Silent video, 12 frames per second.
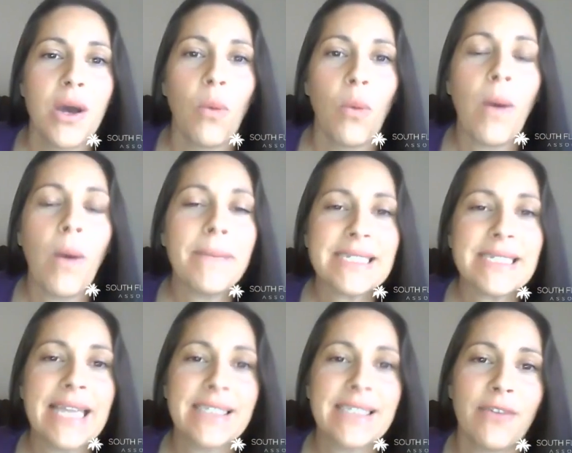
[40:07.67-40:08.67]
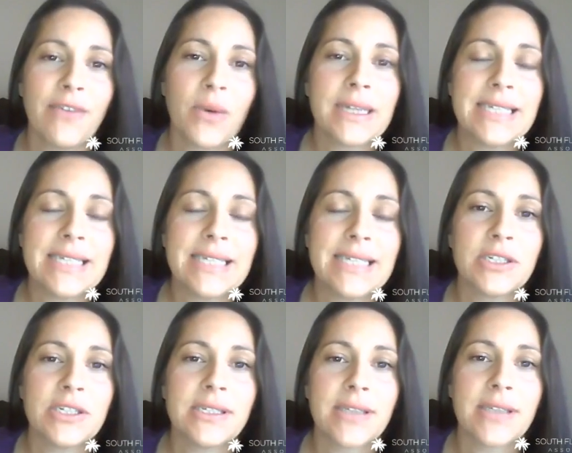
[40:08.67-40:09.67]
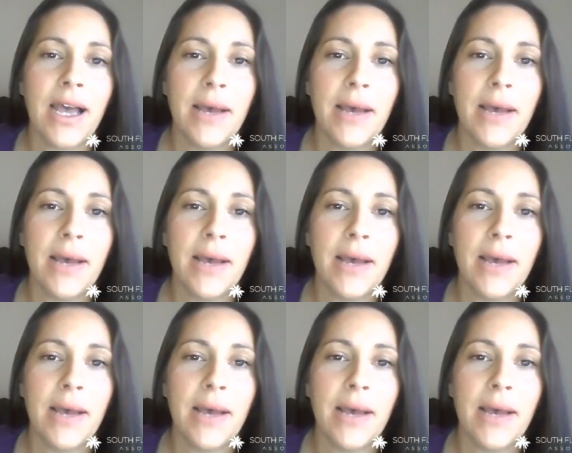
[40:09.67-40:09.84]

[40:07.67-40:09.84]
what mistakes have organizations